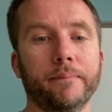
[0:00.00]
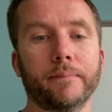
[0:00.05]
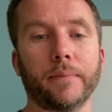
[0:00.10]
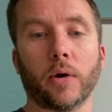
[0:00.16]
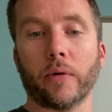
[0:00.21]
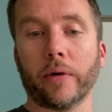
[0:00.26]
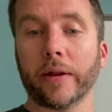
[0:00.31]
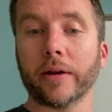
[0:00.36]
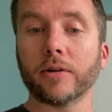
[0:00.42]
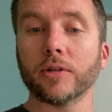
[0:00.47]

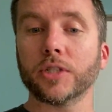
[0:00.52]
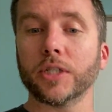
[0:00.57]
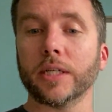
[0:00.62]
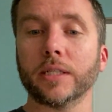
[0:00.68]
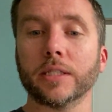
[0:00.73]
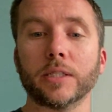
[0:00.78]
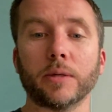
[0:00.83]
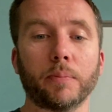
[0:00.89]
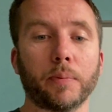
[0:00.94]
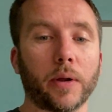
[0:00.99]
or energy and
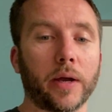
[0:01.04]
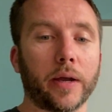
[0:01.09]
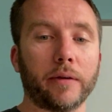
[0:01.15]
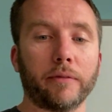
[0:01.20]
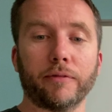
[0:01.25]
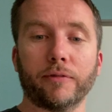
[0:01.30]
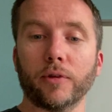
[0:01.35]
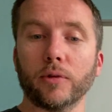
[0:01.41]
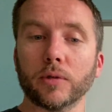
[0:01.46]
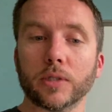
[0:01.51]
supplying
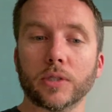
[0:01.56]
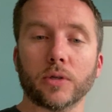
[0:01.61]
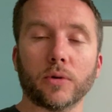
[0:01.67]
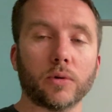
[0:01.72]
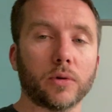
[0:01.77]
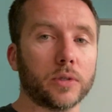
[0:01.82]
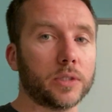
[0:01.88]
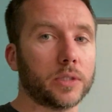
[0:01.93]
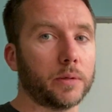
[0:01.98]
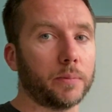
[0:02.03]
fuel
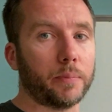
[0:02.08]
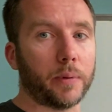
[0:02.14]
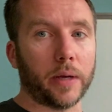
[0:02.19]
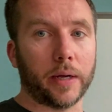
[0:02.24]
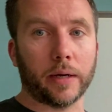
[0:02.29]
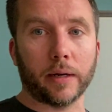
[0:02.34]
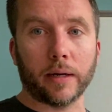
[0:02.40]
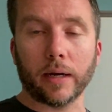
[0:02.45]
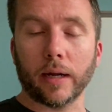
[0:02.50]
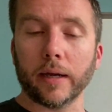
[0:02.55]
stores,
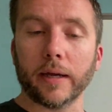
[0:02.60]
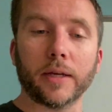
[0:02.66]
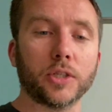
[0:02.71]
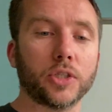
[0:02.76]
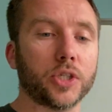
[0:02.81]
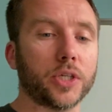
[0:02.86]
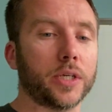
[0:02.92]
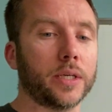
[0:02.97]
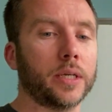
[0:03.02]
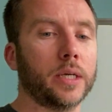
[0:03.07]
supplying
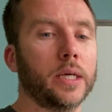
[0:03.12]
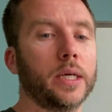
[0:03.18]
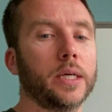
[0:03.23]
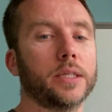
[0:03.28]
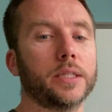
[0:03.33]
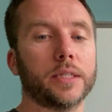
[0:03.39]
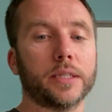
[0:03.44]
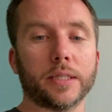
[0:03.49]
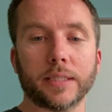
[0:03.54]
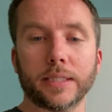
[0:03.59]
glycogen
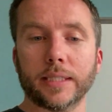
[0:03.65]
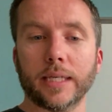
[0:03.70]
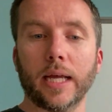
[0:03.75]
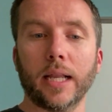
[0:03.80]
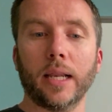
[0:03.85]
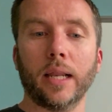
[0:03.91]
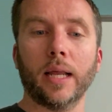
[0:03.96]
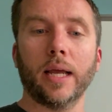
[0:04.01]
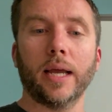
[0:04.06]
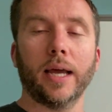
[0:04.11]
to the
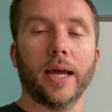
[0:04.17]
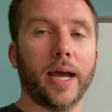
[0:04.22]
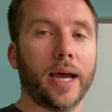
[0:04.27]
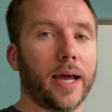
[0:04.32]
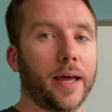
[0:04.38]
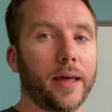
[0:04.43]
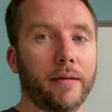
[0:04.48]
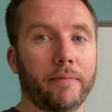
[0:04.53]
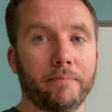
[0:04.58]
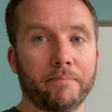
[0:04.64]
cell,
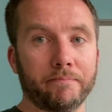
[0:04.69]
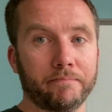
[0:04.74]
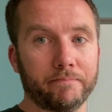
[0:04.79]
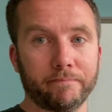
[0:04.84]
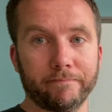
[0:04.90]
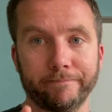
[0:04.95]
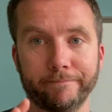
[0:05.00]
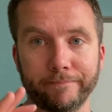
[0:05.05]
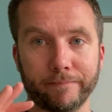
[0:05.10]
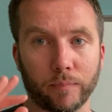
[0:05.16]

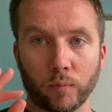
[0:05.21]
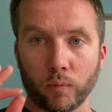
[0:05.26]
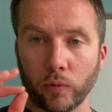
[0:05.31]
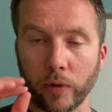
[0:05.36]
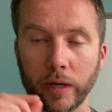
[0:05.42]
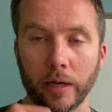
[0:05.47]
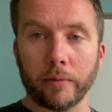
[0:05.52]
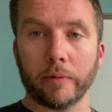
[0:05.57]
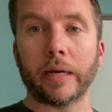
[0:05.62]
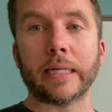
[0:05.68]

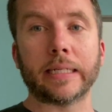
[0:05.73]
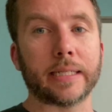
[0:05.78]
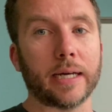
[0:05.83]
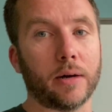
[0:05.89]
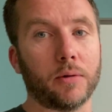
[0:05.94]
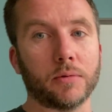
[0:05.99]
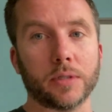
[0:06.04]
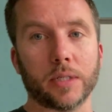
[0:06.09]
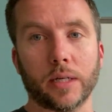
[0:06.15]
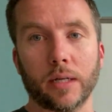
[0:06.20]
really
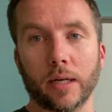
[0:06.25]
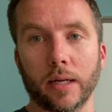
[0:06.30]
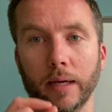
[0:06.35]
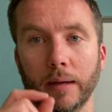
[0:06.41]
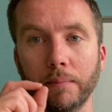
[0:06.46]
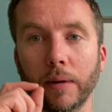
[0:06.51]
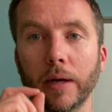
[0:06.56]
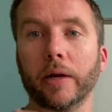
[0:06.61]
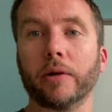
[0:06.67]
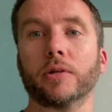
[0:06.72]
down to like
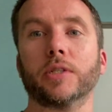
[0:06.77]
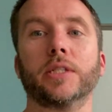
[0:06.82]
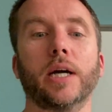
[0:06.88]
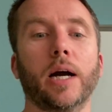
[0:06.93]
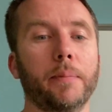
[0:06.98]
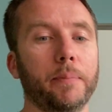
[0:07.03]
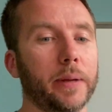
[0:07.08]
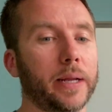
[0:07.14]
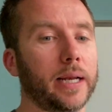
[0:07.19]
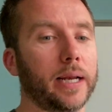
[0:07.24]

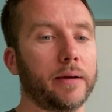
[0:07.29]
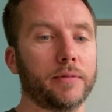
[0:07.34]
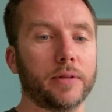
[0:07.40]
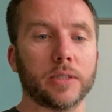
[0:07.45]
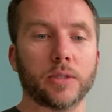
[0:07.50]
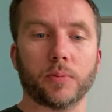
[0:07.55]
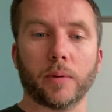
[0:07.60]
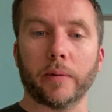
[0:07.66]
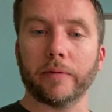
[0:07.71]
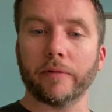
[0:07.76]
microscopic
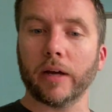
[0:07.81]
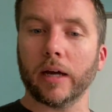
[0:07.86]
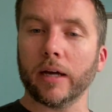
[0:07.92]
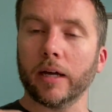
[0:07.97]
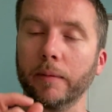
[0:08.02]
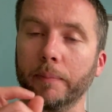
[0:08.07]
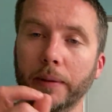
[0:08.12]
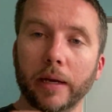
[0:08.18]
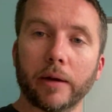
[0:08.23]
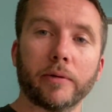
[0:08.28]
levels where we've got
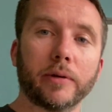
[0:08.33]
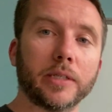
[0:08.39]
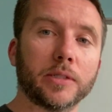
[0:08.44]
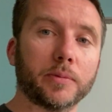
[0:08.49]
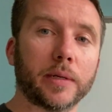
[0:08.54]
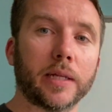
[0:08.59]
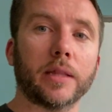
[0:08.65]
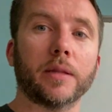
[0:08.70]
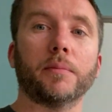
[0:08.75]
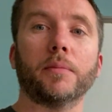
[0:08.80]
capillaries
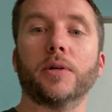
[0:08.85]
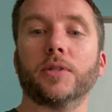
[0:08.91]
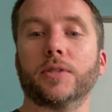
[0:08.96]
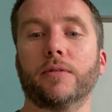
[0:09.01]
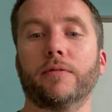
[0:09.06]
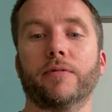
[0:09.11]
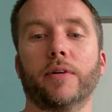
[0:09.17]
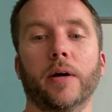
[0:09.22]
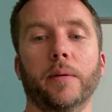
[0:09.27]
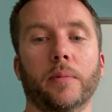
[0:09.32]
within the muscle
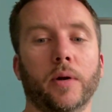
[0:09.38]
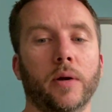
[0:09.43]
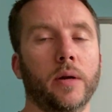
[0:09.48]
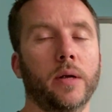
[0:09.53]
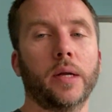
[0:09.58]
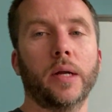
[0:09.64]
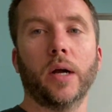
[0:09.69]
fiber.